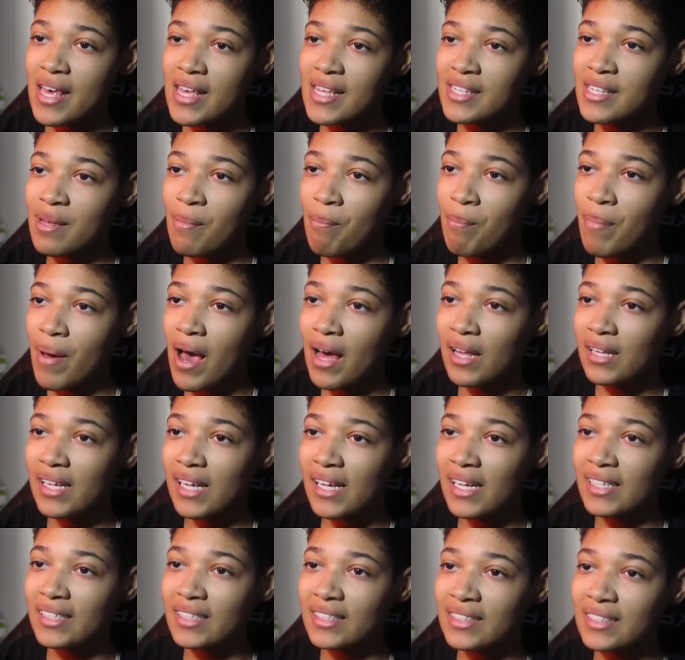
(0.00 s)

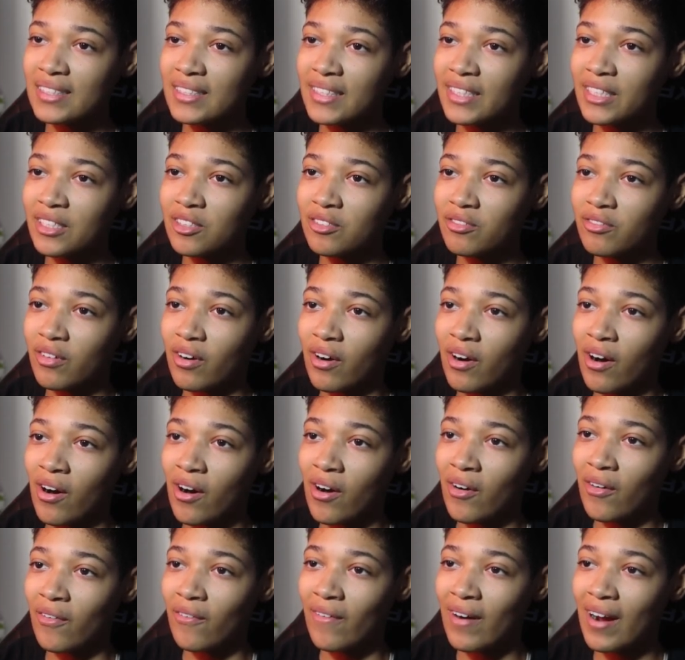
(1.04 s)
Isabella Silver,
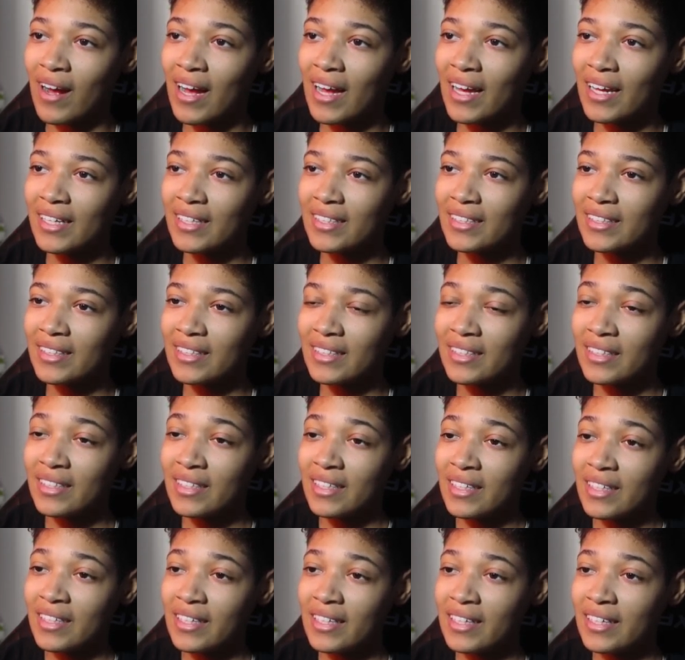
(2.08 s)
all right?
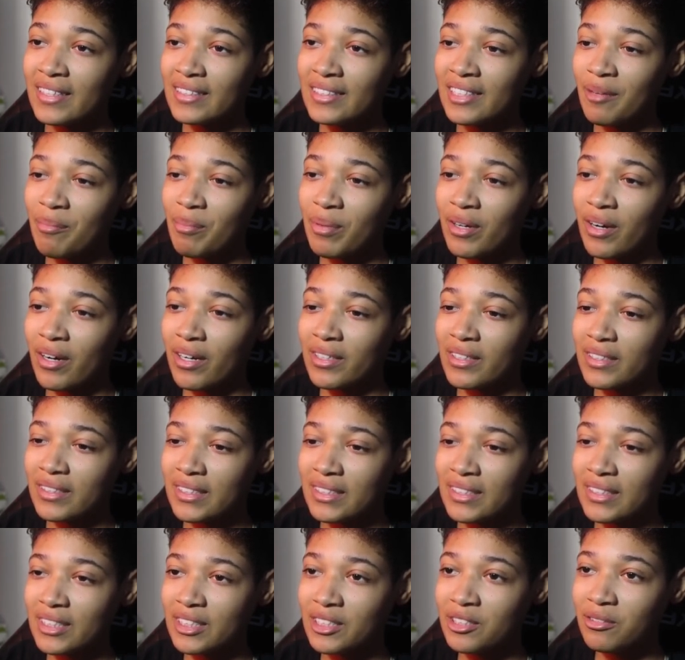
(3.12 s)
He's gonna be our
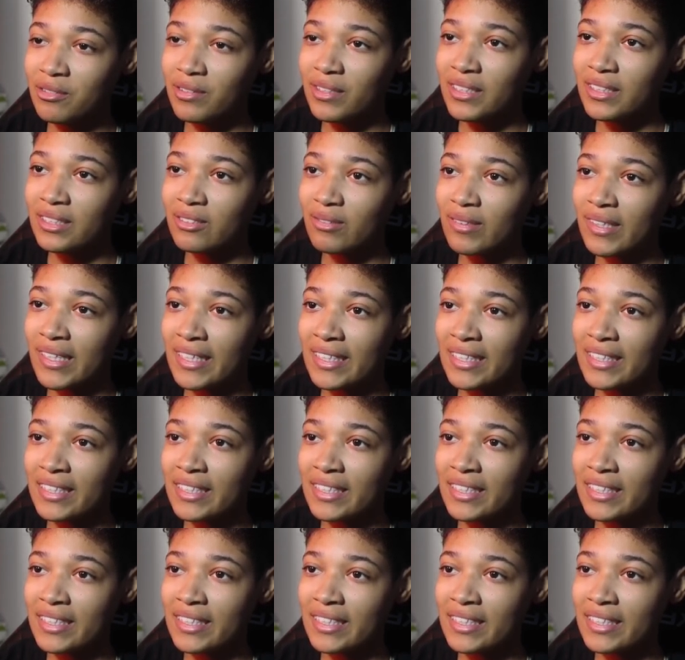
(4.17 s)
student right